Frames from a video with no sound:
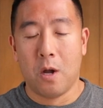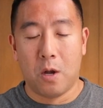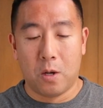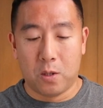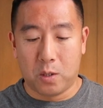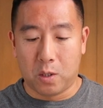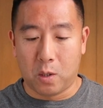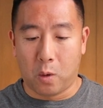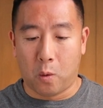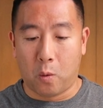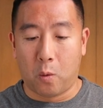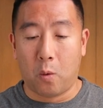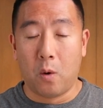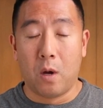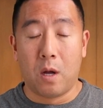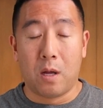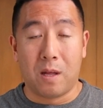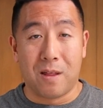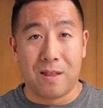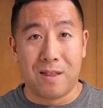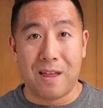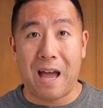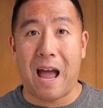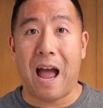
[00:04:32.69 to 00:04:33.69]
So
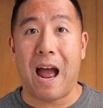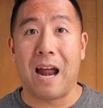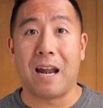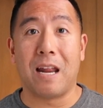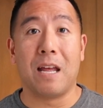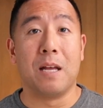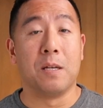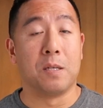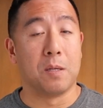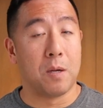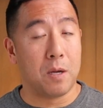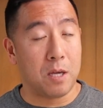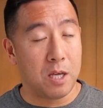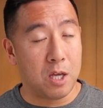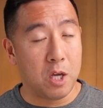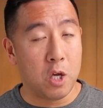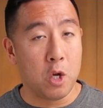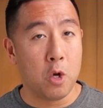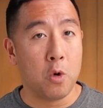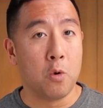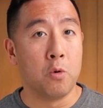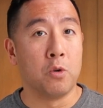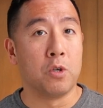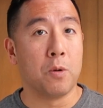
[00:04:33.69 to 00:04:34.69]
that is a
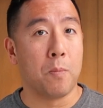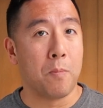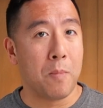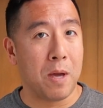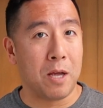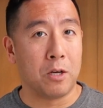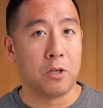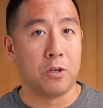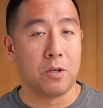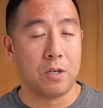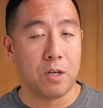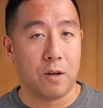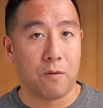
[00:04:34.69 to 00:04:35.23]
huge major